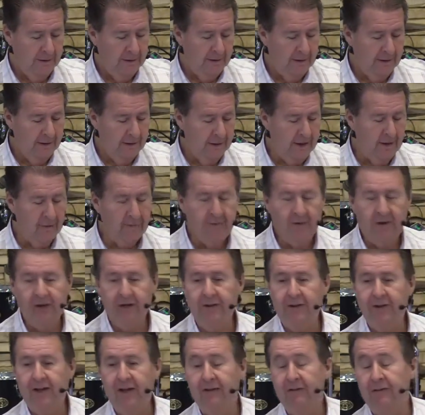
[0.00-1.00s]
Now, funny
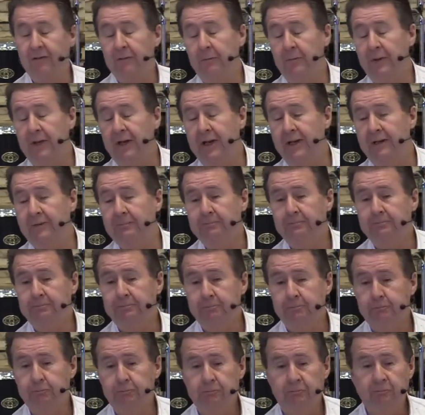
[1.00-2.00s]
thing for me,
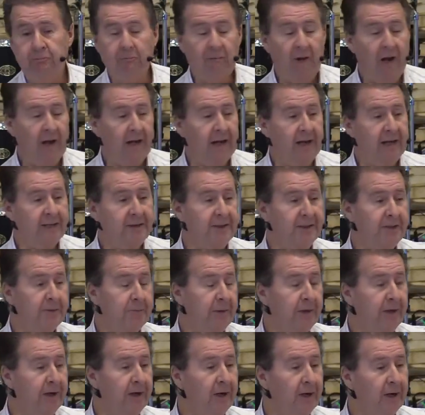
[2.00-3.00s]
I guess it's
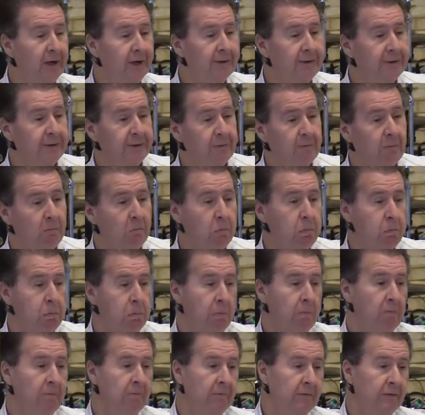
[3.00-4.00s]
because
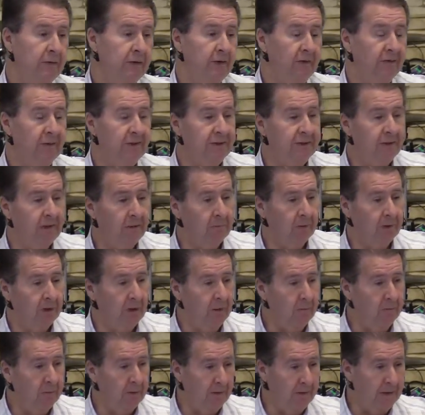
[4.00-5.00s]
living a
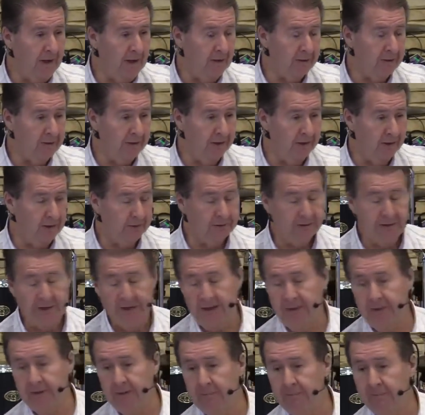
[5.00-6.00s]
couple of thousand years
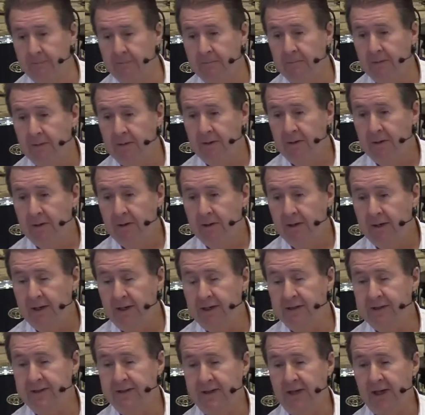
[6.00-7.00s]
later,
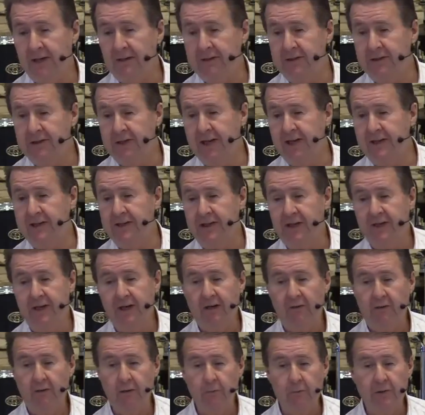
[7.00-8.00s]
his teaching
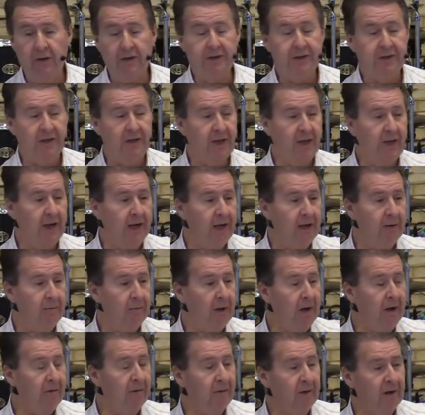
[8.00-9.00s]
of you must eat
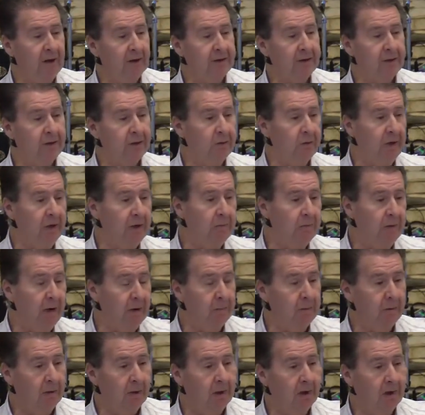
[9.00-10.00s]
my flesh and drink my
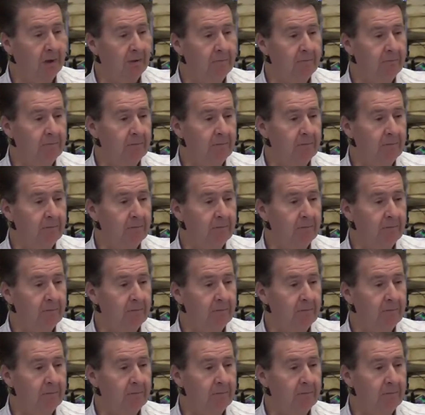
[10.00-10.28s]
blood,